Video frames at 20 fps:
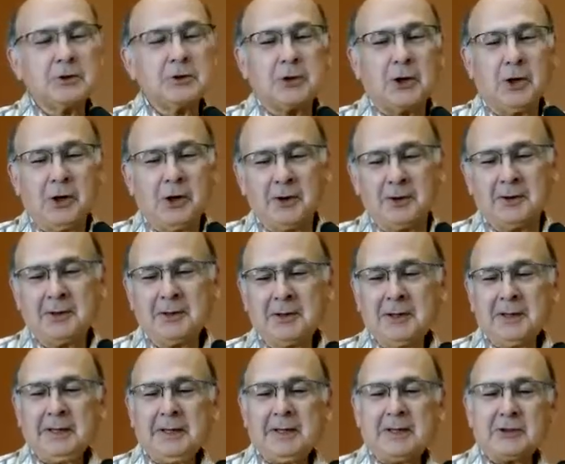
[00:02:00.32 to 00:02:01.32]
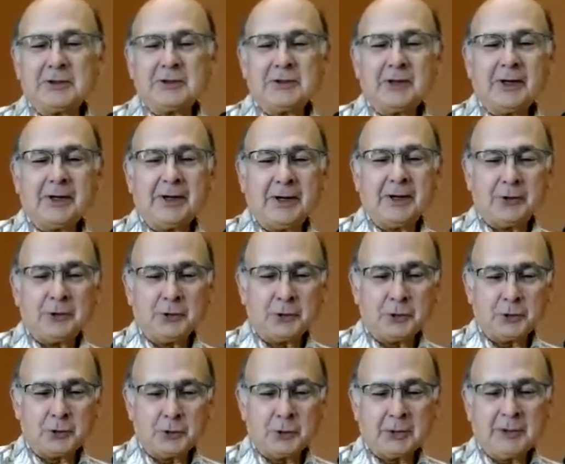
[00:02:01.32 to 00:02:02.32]
so it's not
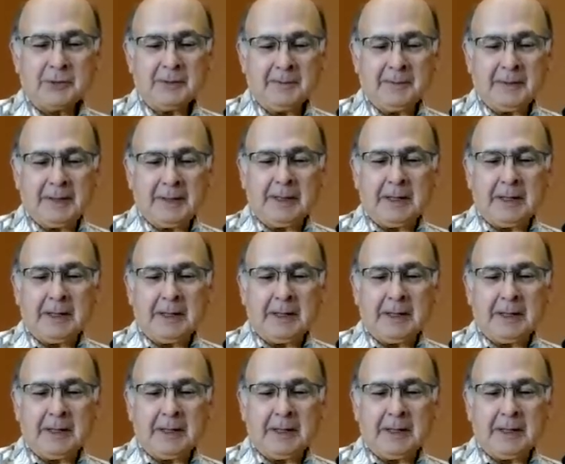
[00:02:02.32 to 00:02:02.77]
unusual.